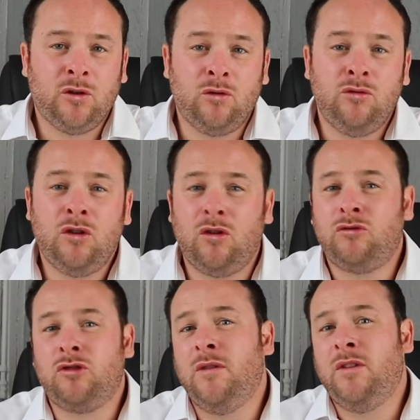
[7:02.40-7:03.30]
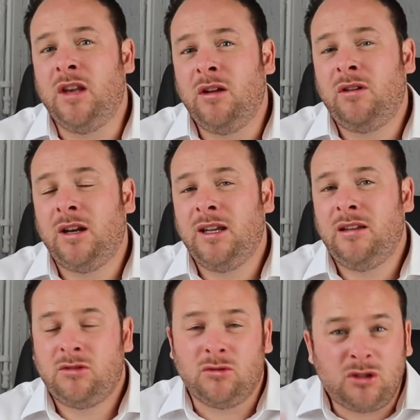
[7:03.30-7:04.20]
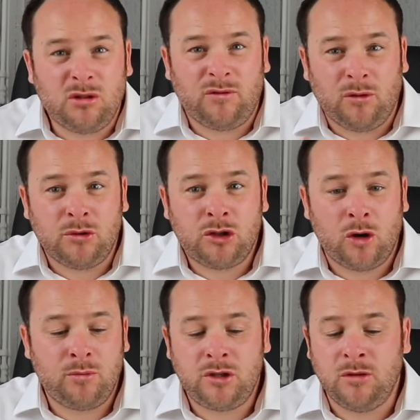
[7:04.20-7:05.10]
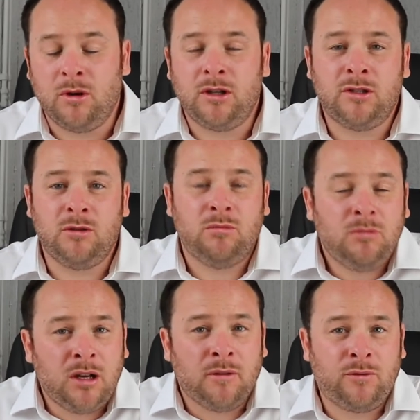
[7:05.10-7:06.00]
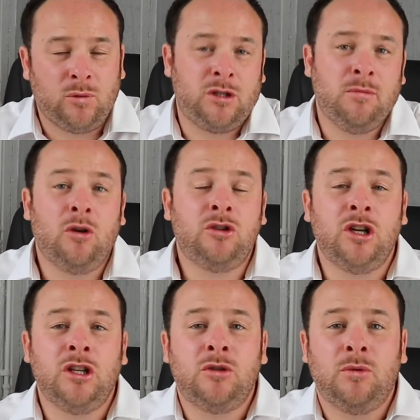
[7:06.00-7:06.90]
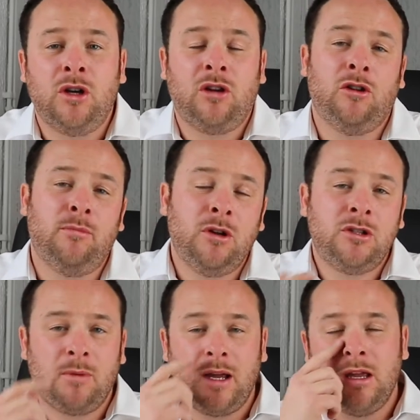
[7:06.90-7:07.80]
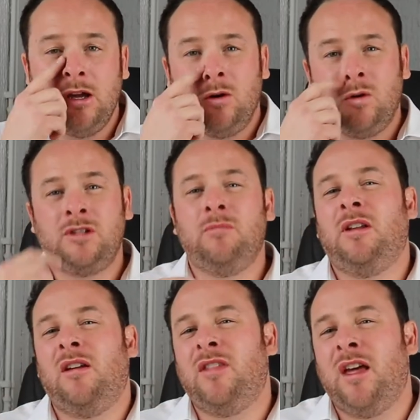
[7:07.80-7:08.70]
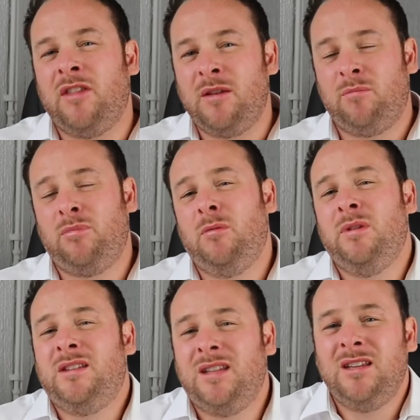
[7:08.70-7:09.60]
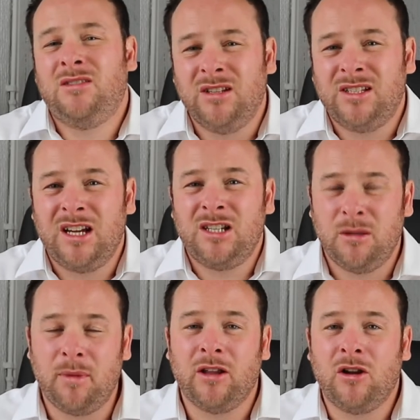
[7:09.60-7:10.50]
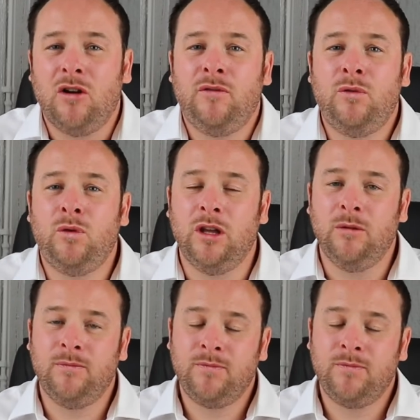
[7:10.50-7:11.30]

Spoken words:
you're not driving locally, sort of to and from the shops, you might do a 40-mile journey to work on the motorway or something like that, then probably a diesel is actually the better car for you.